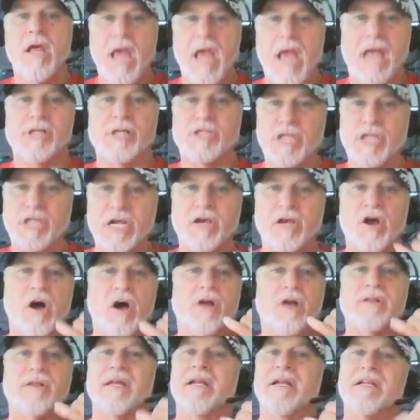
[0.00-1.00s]
And she
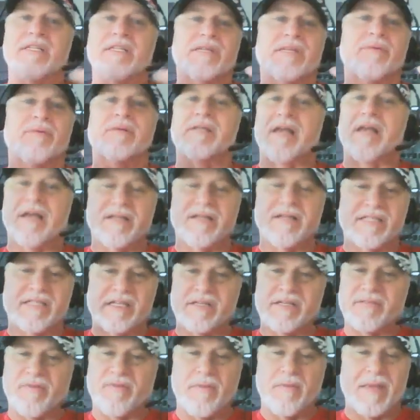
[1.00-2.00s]
called in and she was like,
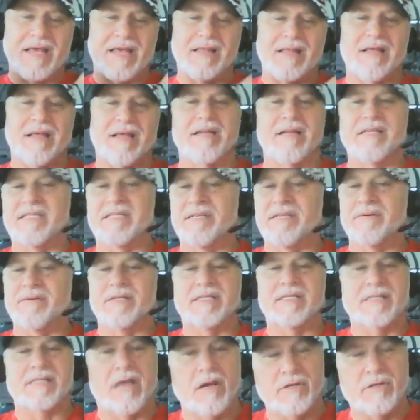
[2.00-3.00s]
she's from England and she
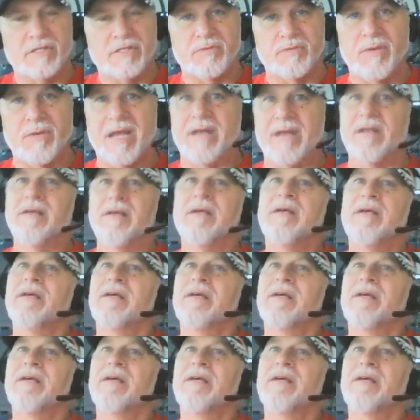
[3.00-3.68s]
was so sweet.